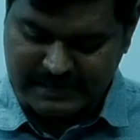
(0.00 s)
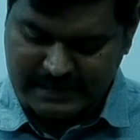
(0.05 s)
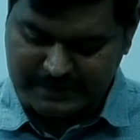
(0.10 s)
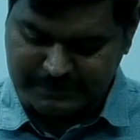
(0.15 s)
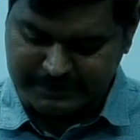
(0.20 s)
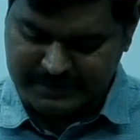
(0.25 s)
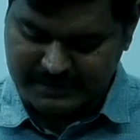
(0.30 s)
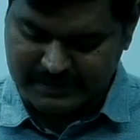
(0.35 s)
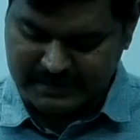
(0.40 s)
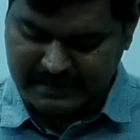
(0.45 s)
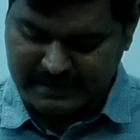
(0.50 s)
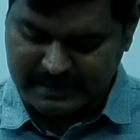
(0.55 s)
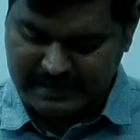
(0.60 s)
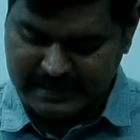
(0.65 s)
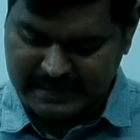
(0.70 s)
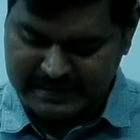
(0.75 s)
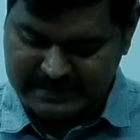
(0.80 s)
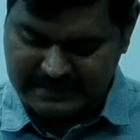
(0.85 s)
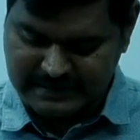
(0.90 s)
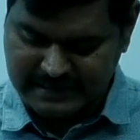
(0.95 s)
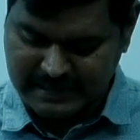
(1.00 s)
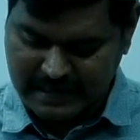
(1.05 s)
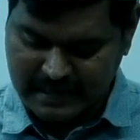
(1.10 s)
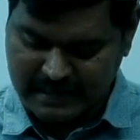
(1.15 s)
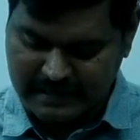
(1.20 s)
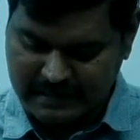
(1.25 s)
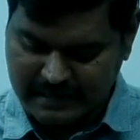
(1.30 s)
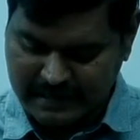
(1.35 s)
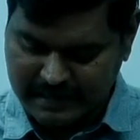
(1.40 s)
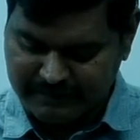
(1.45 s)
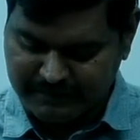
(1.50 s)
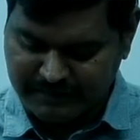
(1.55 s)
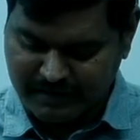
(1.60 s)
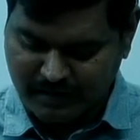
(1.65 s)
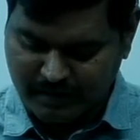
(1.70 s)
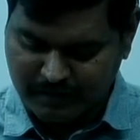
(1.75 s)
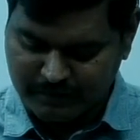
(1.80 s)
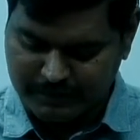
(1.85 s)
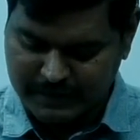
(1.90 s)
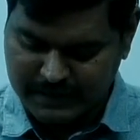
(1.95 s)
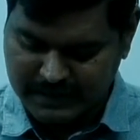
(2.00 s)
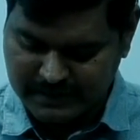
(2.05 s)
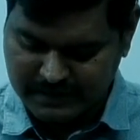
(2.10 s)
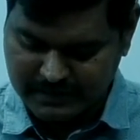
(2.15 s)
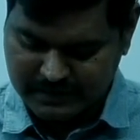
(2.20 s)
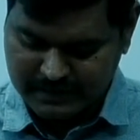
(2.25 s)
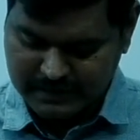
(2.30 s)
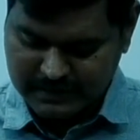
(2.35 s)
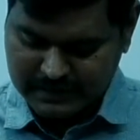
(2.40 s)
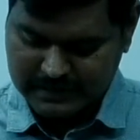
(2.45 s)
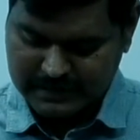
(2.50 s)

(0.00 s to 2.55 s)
helps creates an environment